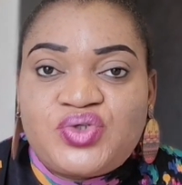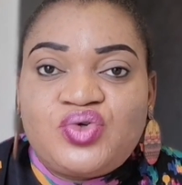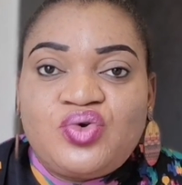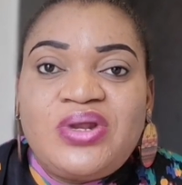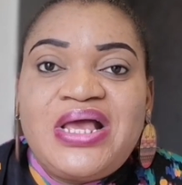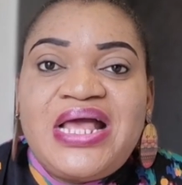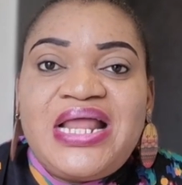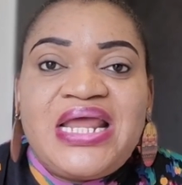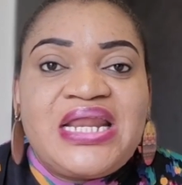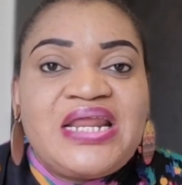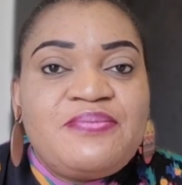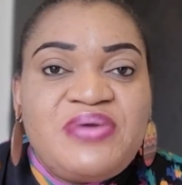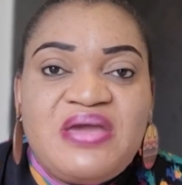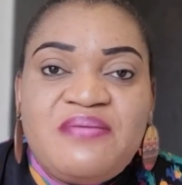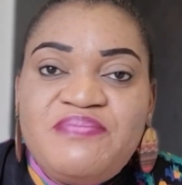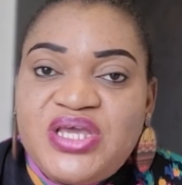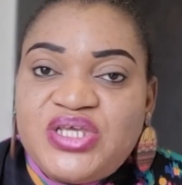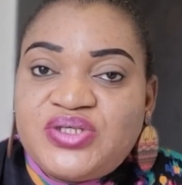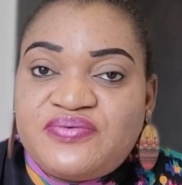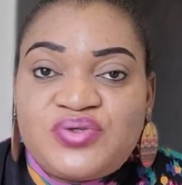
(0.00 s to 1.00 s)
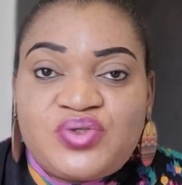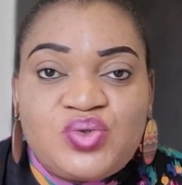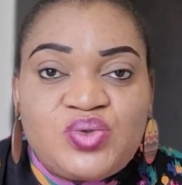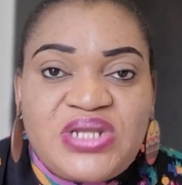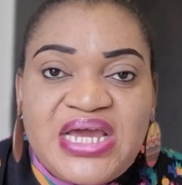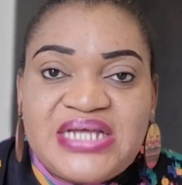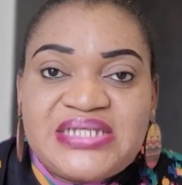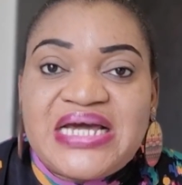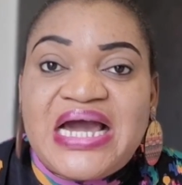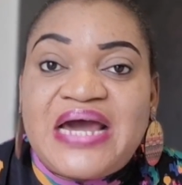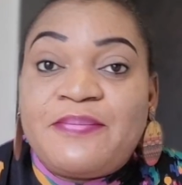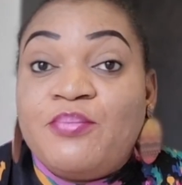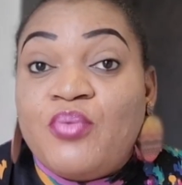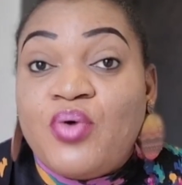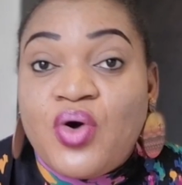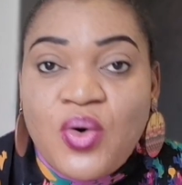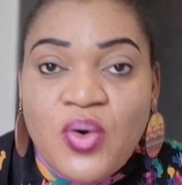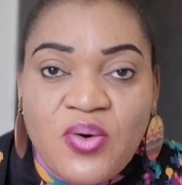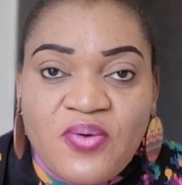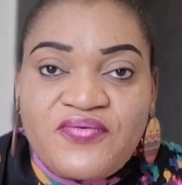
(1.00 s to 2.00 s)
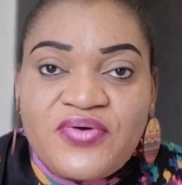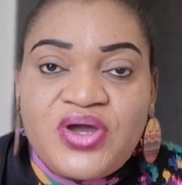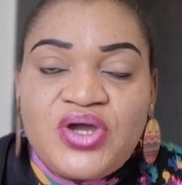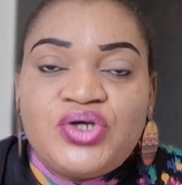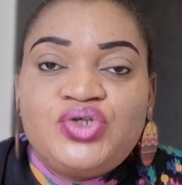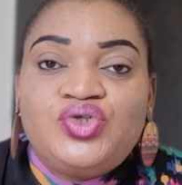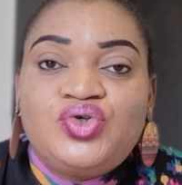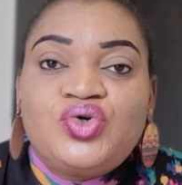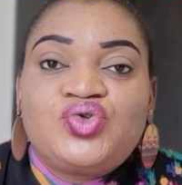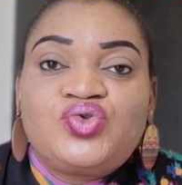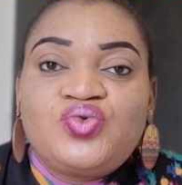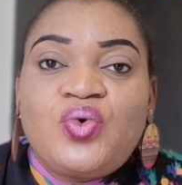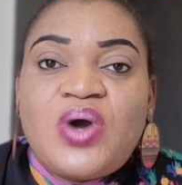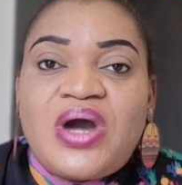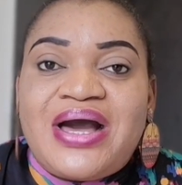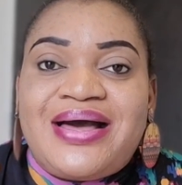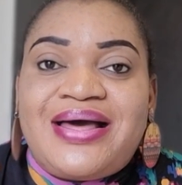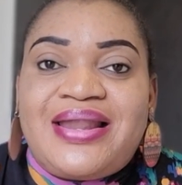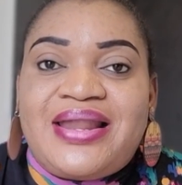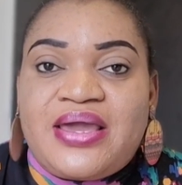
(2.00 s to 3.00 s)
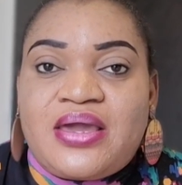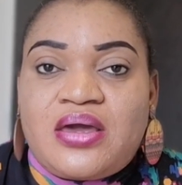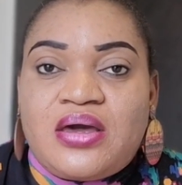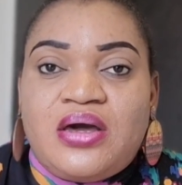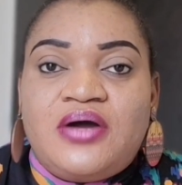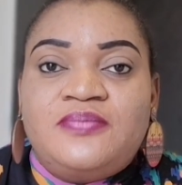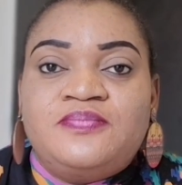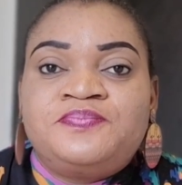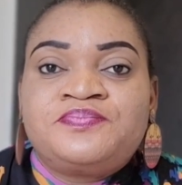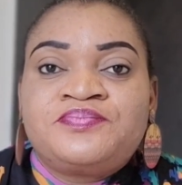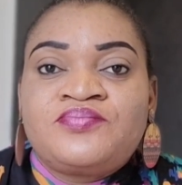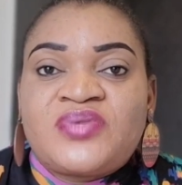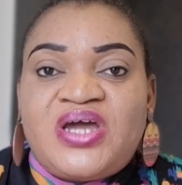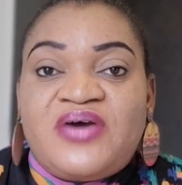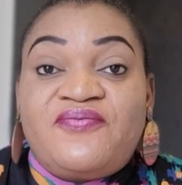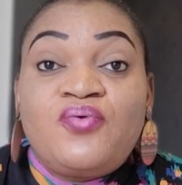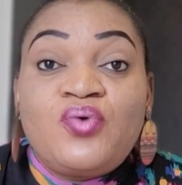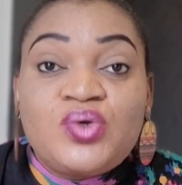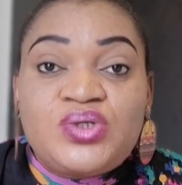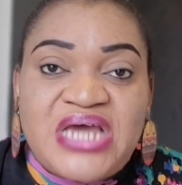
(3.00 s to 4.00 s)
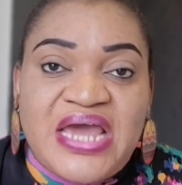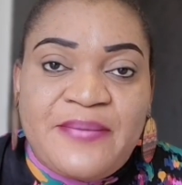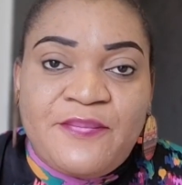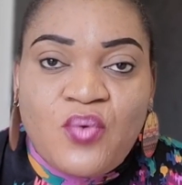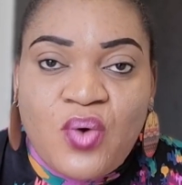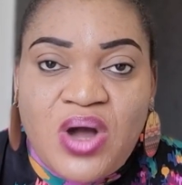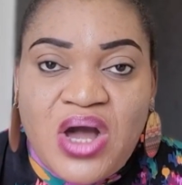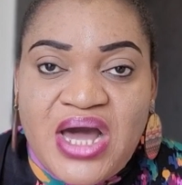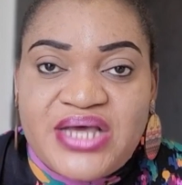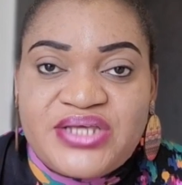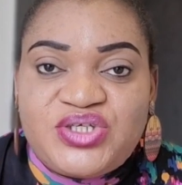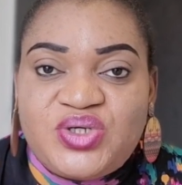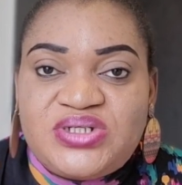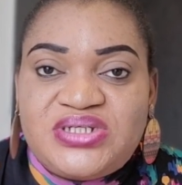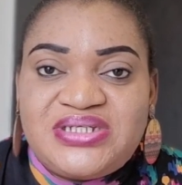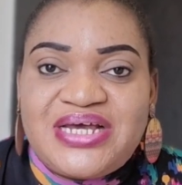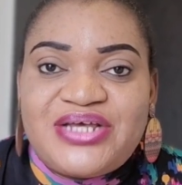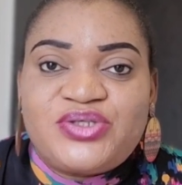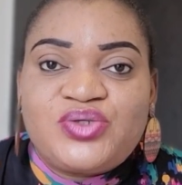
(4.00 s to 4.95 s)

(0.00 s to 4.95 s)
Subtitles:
So let it be a mix of students and more of those who are like full-time workers, you understand.